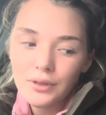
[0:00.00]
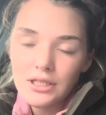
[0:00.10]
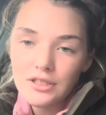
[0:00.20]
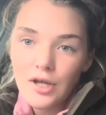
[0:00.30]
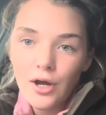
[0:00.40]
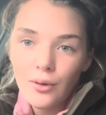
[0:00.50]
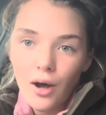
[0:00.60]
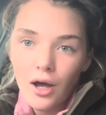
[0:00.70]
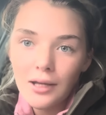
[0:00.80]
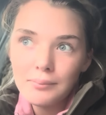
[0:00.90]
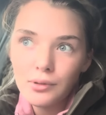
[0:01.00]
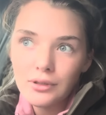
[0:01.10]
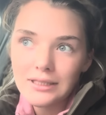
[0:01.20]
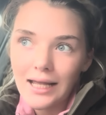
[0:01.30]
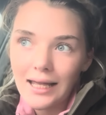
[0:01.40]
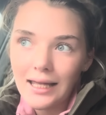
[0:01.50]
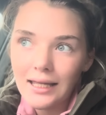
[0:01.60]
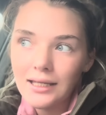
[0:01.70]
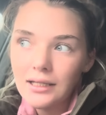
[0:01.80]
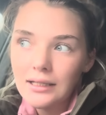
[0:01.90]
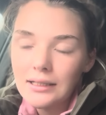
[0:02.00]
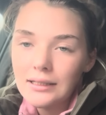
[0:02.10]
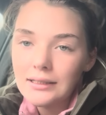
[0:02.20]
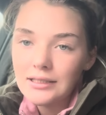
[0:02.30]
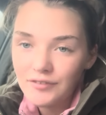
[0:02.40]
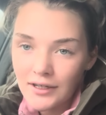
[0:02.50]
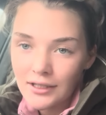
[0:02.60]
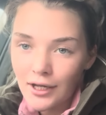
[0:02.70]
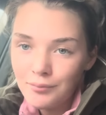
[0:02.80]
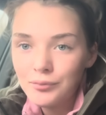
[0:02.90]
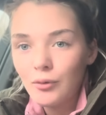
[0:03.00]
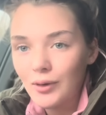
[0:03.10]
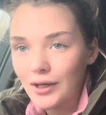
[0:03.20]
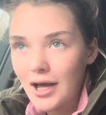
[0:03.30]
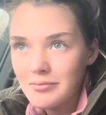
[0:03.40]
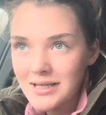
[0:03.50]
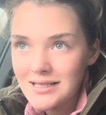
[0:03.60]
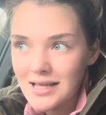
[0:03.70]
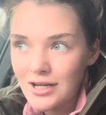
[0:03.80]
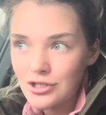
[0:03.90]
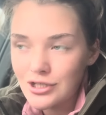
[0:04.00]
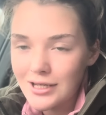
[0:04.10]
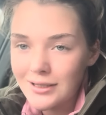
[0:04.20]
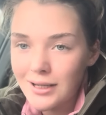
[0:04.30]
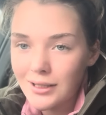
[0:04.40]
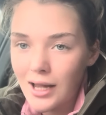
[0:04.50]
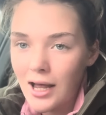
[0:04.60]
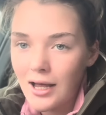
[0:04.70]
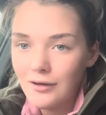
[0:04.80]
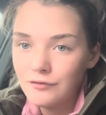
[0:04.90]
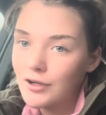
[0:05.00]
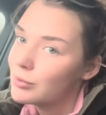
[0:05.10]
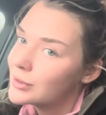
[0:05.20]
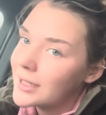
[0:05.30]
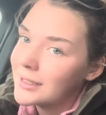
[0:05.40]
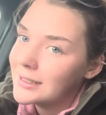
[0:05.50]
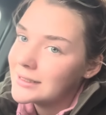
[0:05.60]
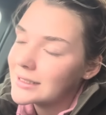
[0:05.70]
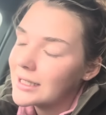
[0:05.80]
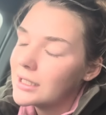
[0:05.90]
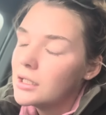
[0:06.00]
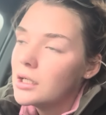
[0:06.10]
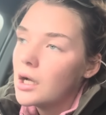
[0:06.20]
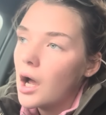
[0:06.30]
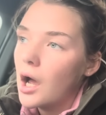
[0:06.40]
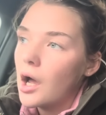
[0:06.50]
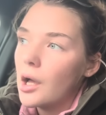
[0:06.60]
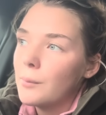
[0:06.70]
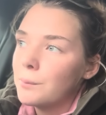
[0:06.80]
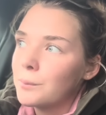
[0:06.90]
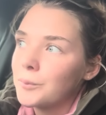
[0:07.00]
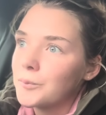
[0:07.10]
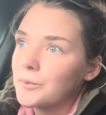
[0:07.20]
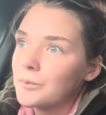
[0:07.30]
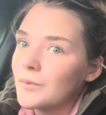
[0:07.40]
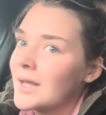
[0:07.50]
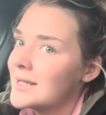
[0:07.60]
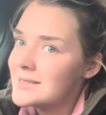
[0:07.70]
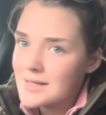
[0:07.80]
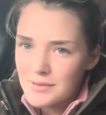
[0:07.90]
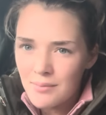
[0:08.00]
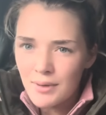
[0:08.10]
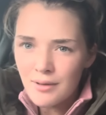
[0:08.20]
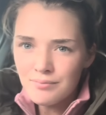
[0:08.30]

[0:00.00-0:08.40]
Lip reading: So I bought a Defender with a Cummins engine in, 5.9 litre, in September,